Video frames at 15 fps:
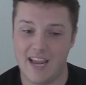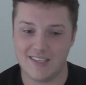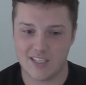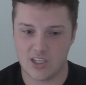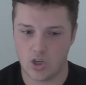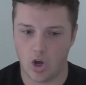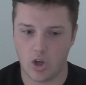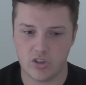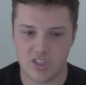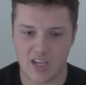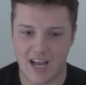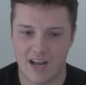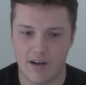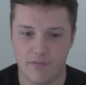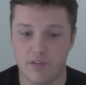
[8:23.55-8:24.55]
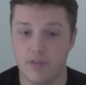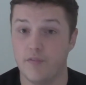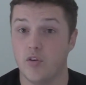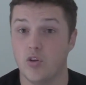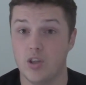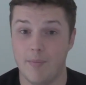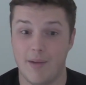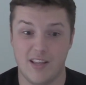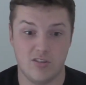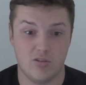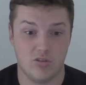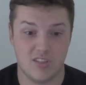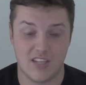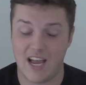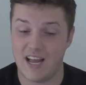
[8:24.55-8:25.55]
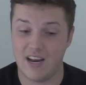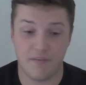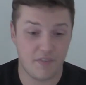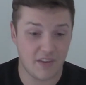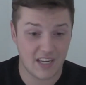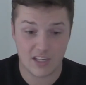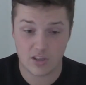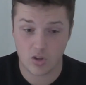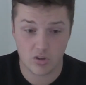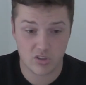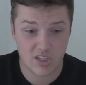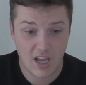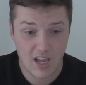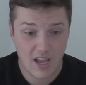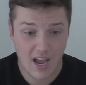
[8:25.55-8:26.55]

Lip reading: It's got to have the fundamentals there, and I think it does.